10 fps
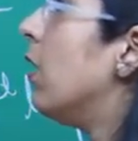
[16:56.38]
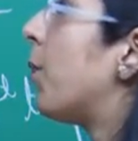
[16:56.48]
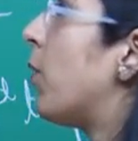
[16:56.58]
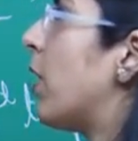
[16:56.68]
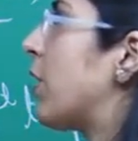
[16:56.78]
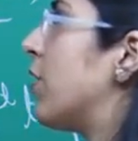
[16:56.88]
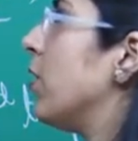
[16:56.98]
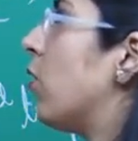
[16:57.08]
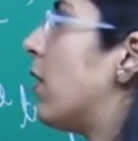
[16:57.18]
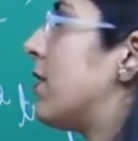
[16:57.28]

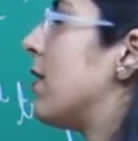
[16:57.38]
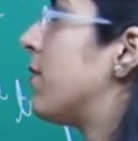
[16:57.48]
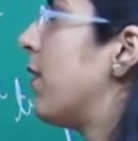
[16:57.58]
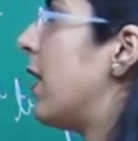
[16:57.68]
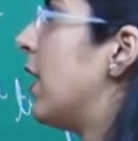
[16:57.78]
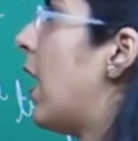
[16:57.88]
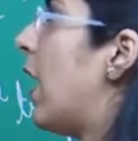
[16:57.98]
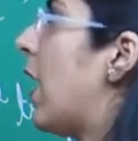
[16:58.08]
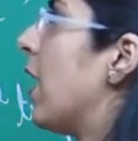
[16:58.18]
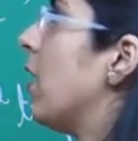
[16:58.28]
Production cost is very
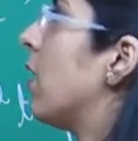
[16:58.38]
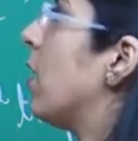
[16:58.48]
high.